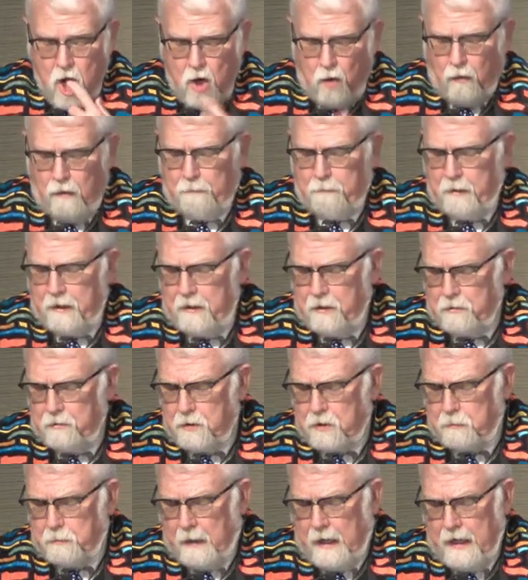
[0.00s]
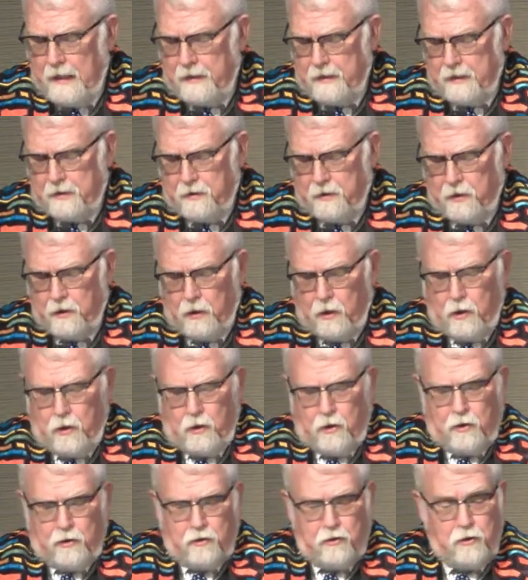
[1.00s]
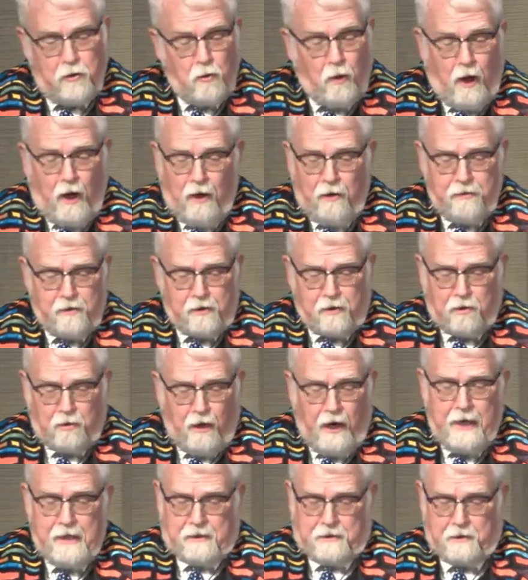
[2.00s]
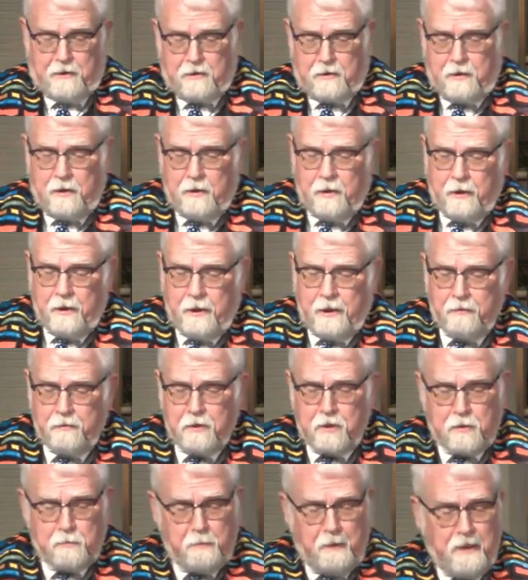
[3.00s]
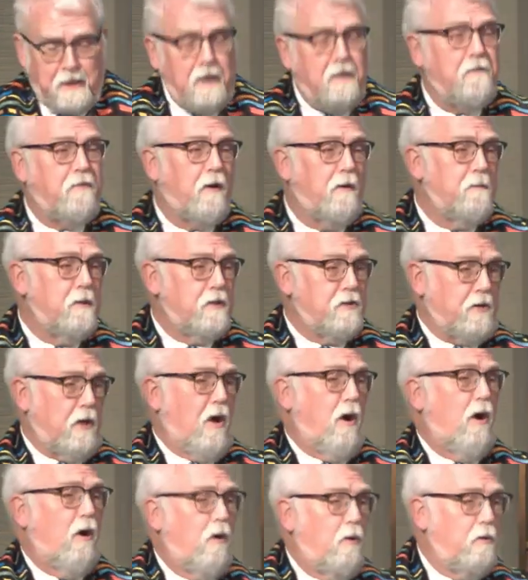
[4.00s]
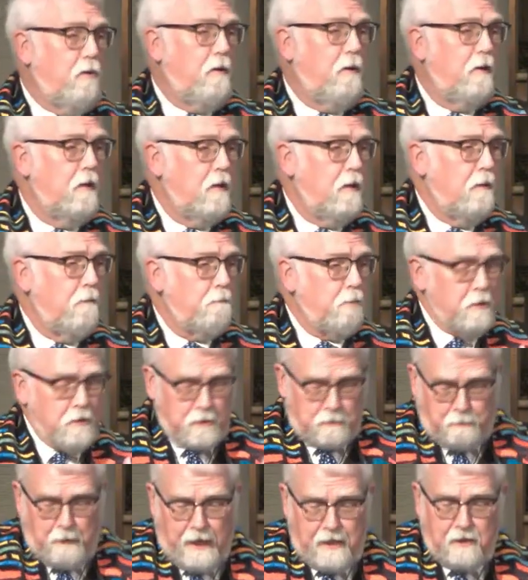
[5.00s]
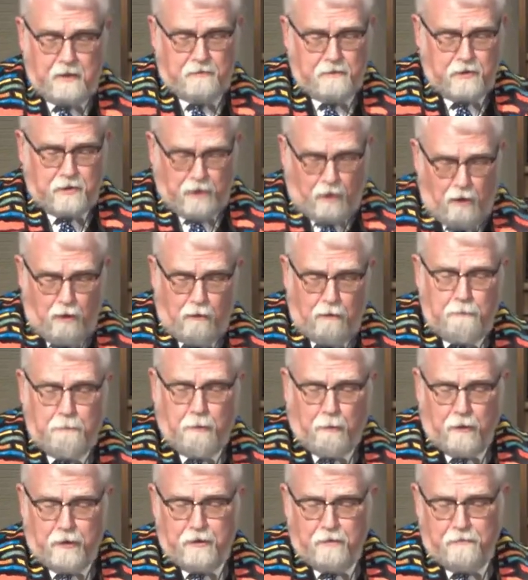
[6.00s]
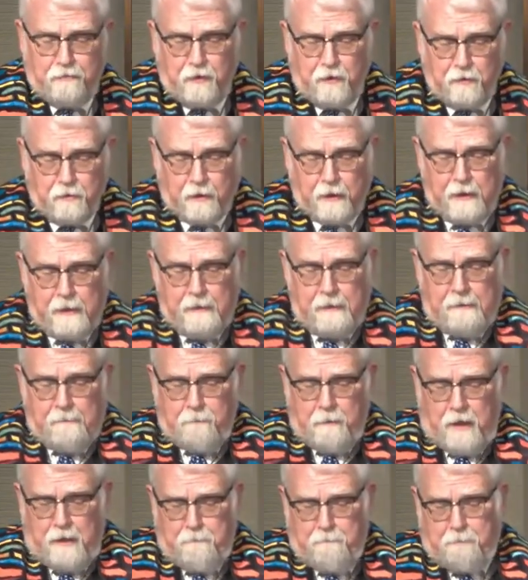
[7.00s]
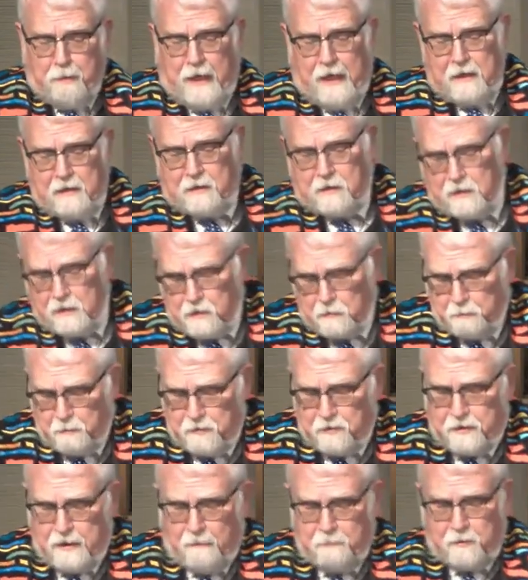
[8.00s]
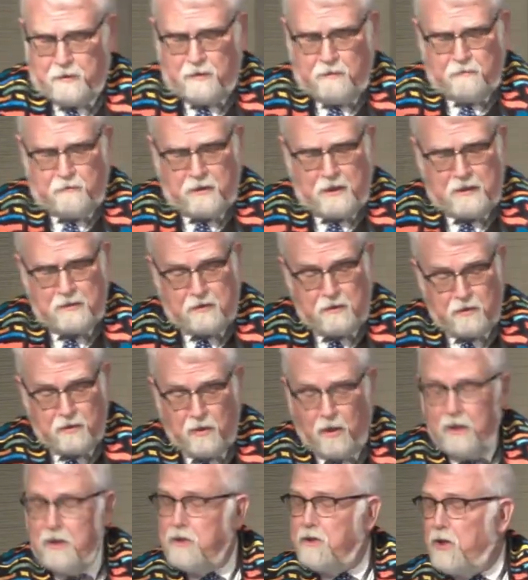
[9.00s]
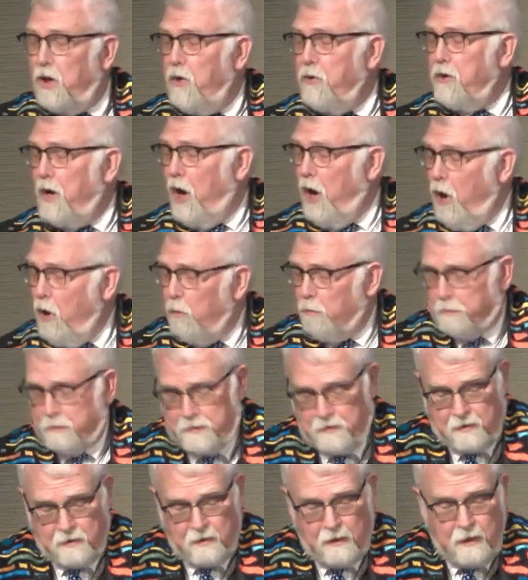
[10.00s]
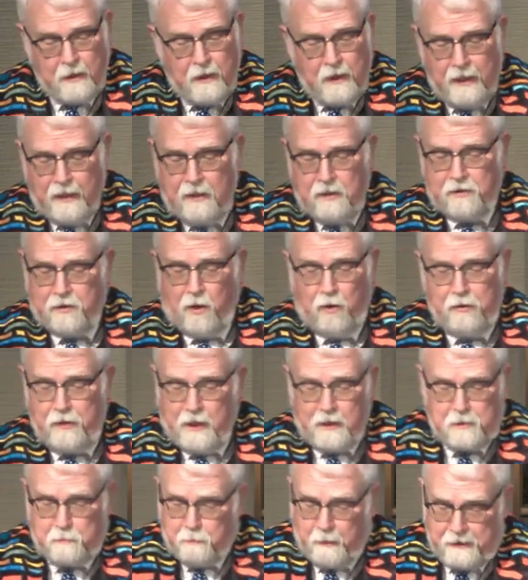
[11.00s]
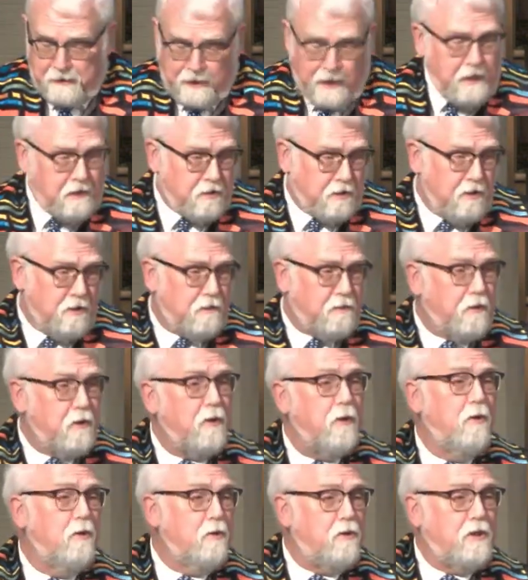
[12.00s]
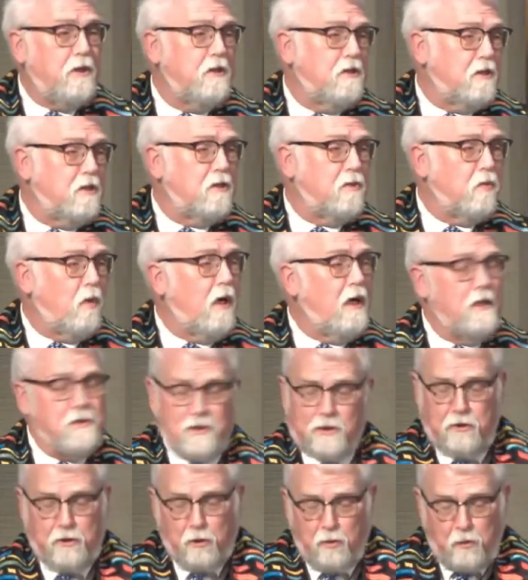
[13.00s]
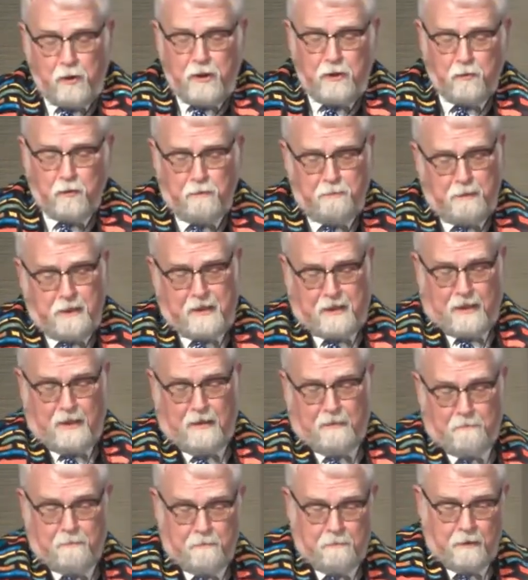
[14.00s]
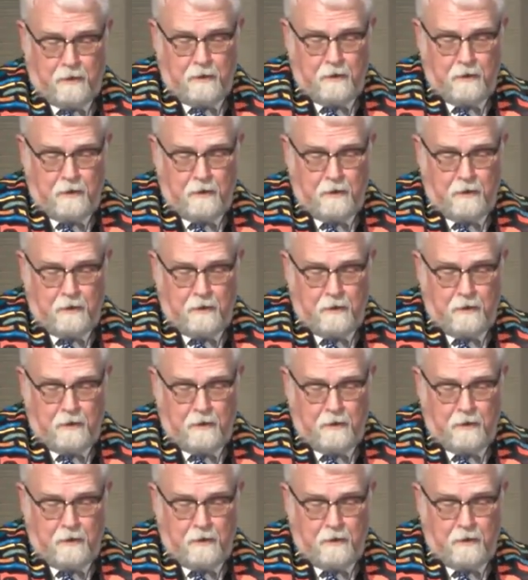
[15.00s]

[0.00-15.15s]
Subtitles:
When Peter responded, "You are the Christ," he was speaking from his own perspective, his own point of view. He based his perception of Jesus on his own hopes and his own expectations for who Jesus was and who he would become.